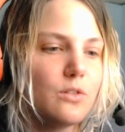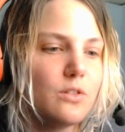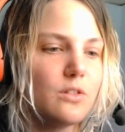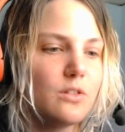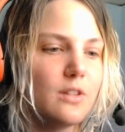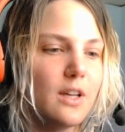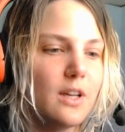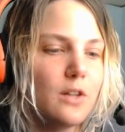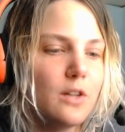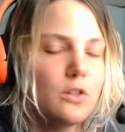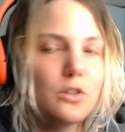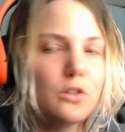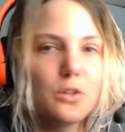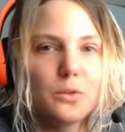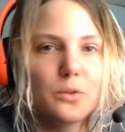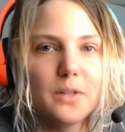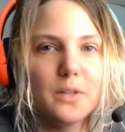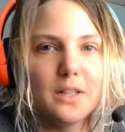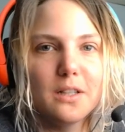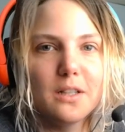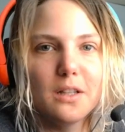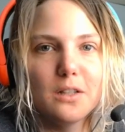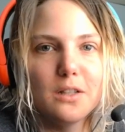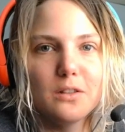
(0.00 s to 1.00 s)
I'll just go
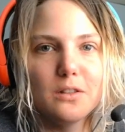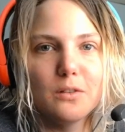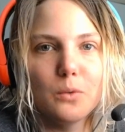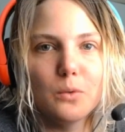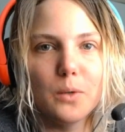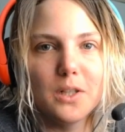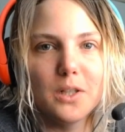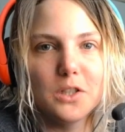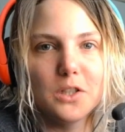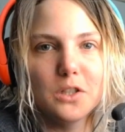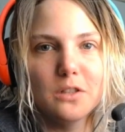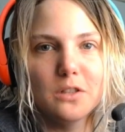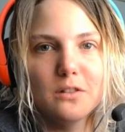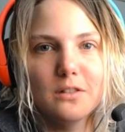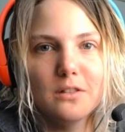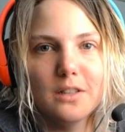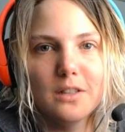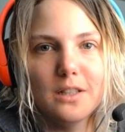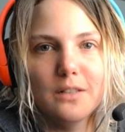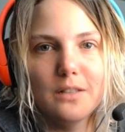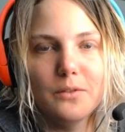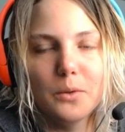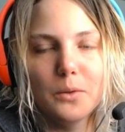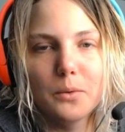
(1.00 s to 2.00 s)
down the list of questions,
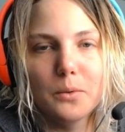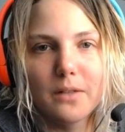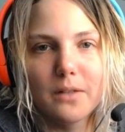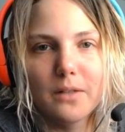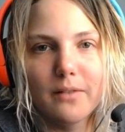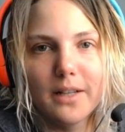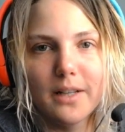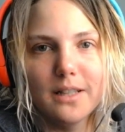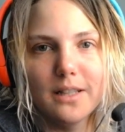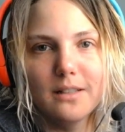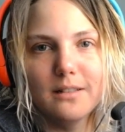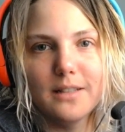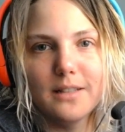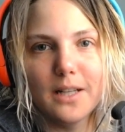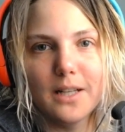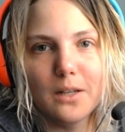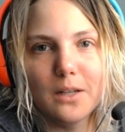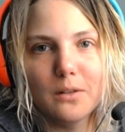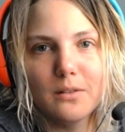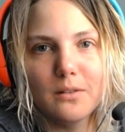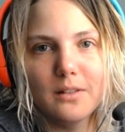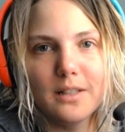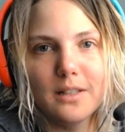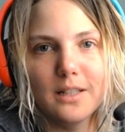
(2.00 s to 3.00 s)
and if you want to write these
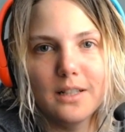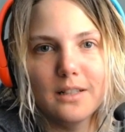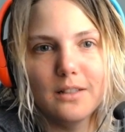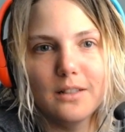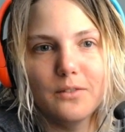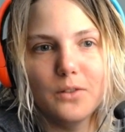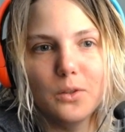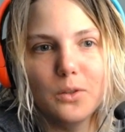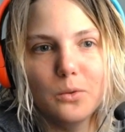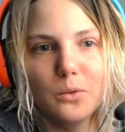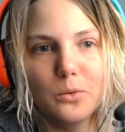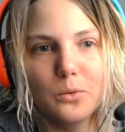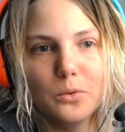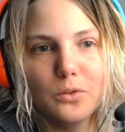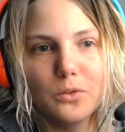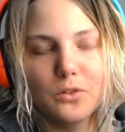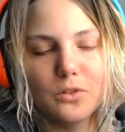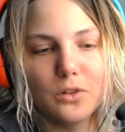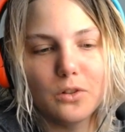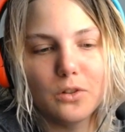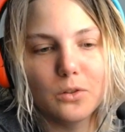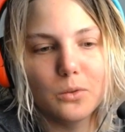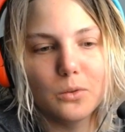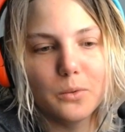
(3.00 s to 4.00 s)
down, and if you
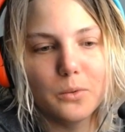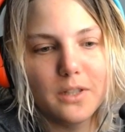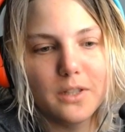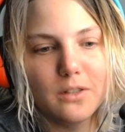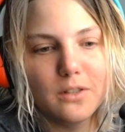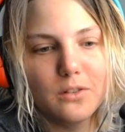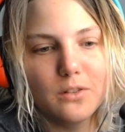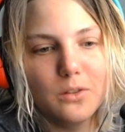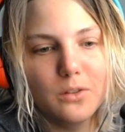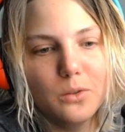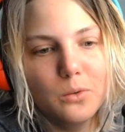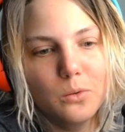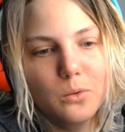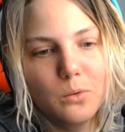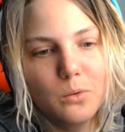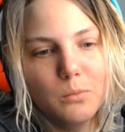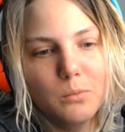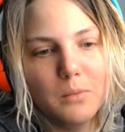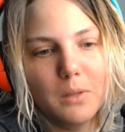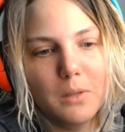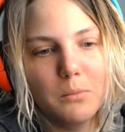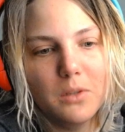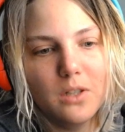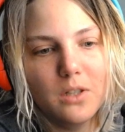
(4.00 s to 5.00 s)
struggle with this too,
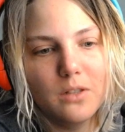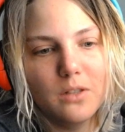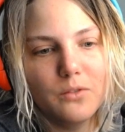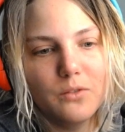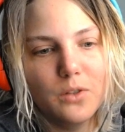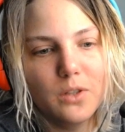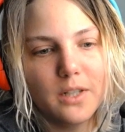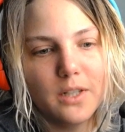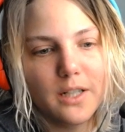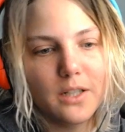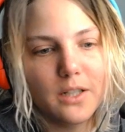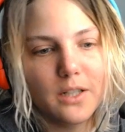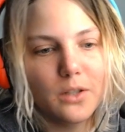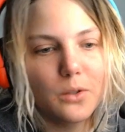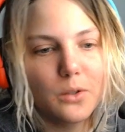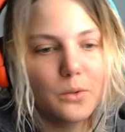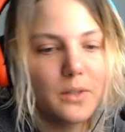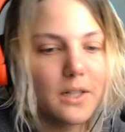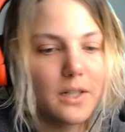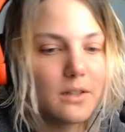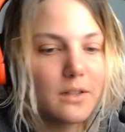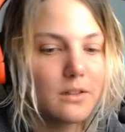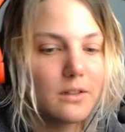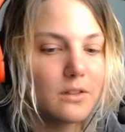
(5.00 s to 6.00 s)
maybe if you kind of go
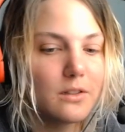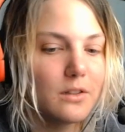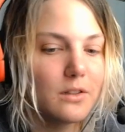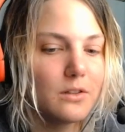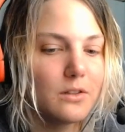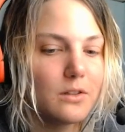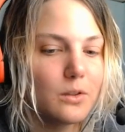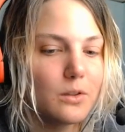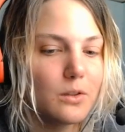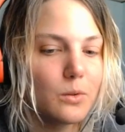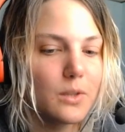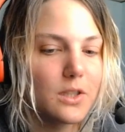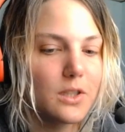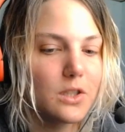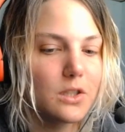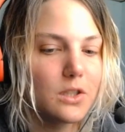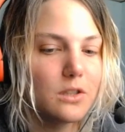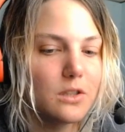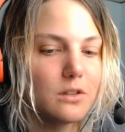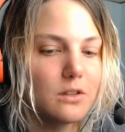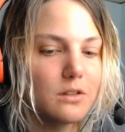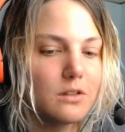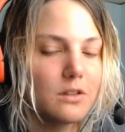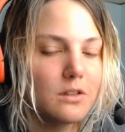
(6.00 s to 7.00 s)
down this list of
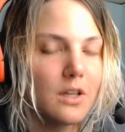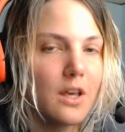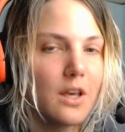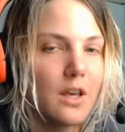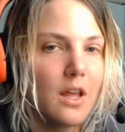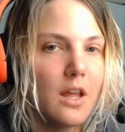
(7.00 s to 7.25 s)
questions,